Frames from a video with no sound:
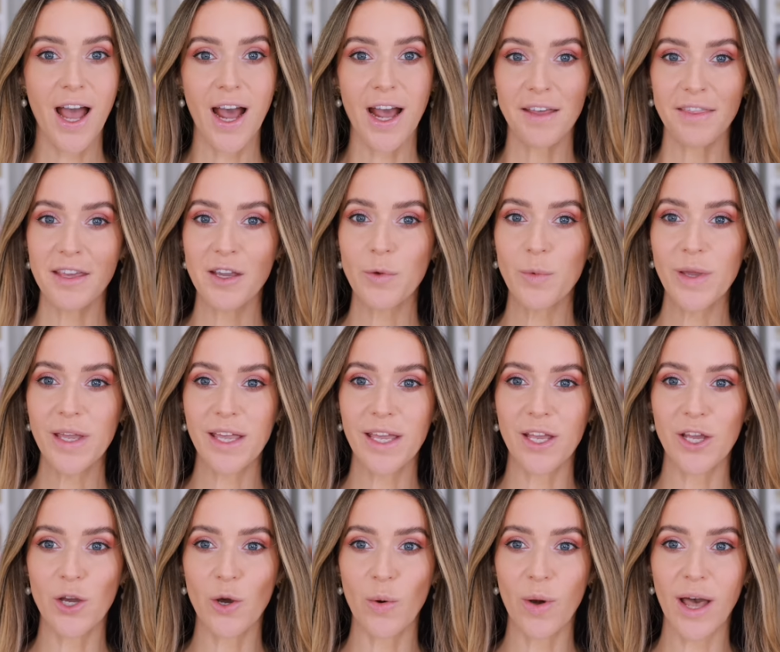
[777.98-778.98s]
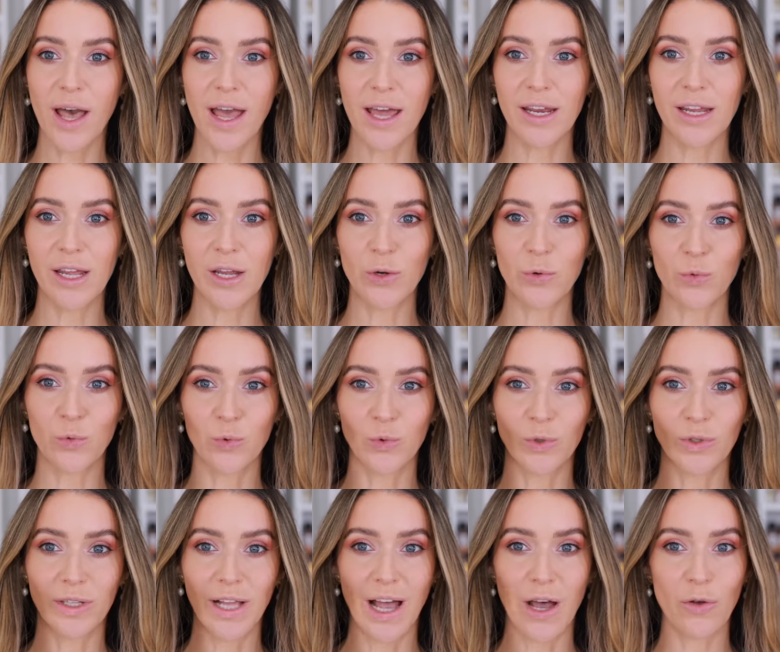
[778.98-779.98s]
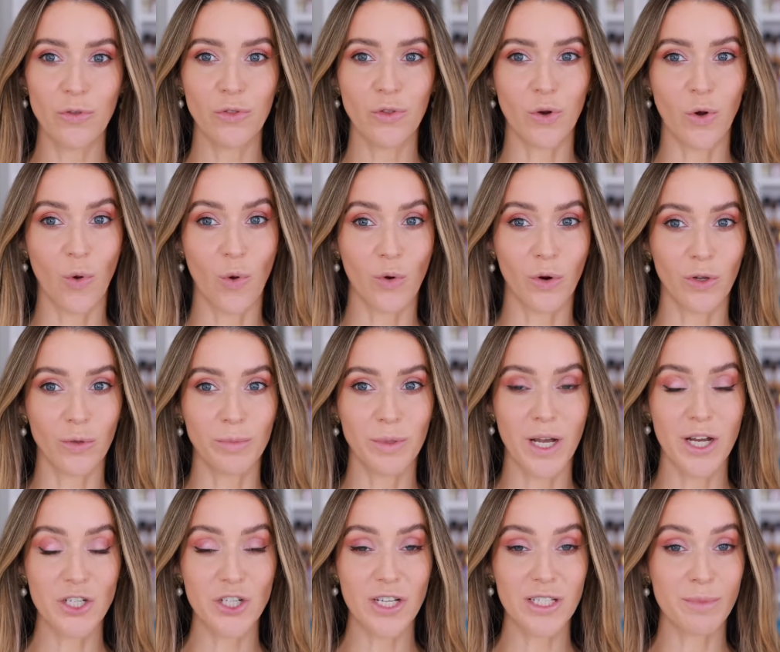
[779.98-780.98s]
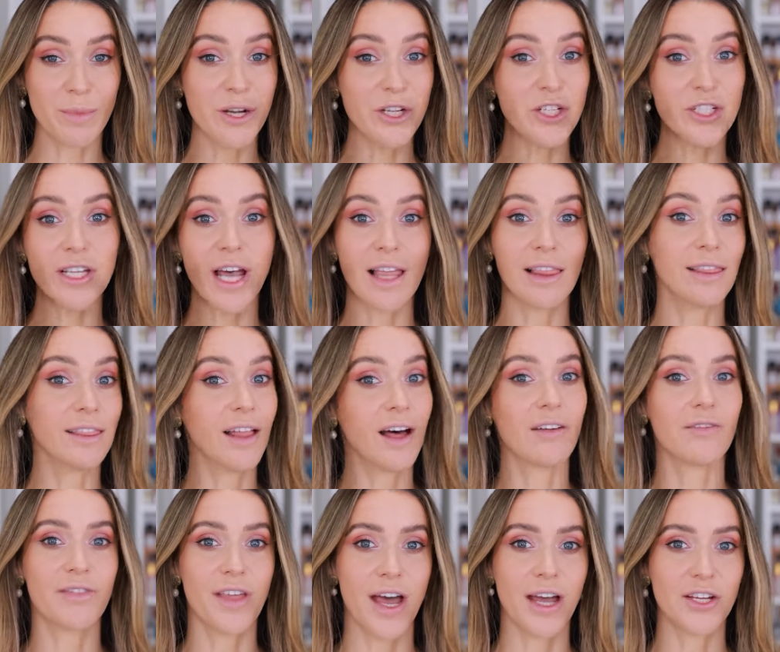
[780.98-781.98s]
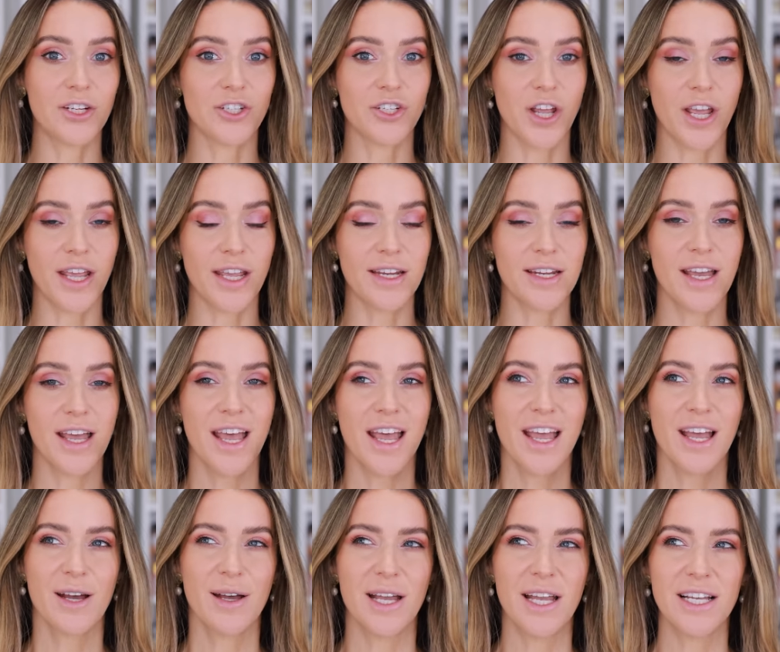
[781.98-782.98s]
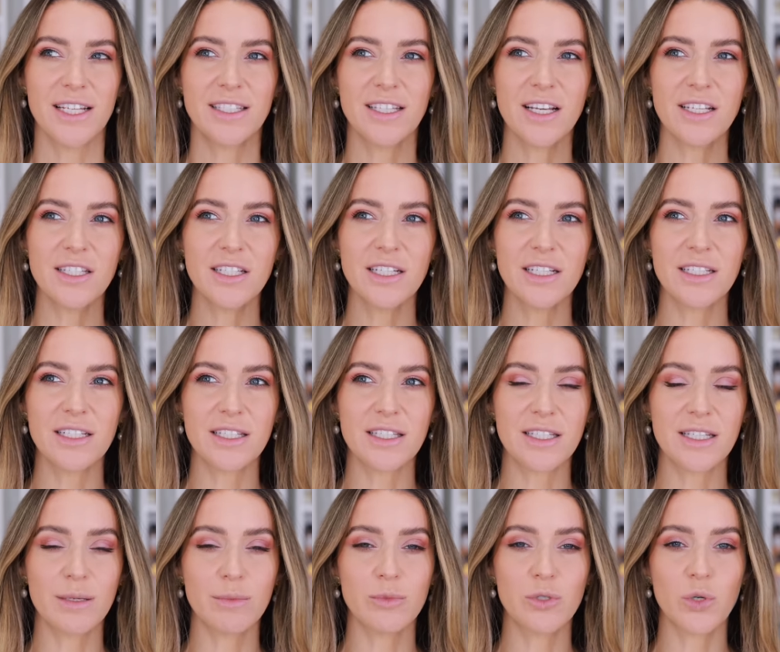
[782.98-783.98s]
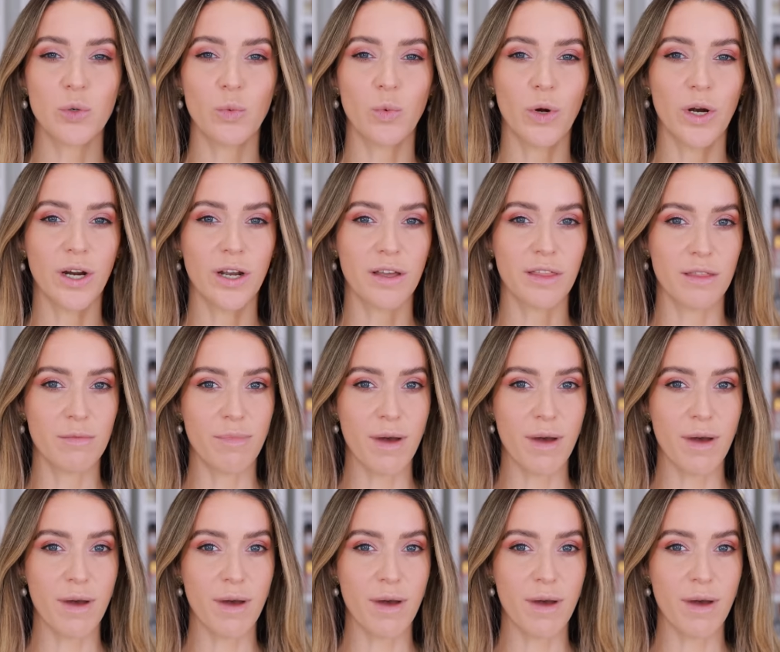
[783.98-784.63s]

I think we can go ahead and rule out the coral blush. As much as I love that shade, it doesn't seem to work the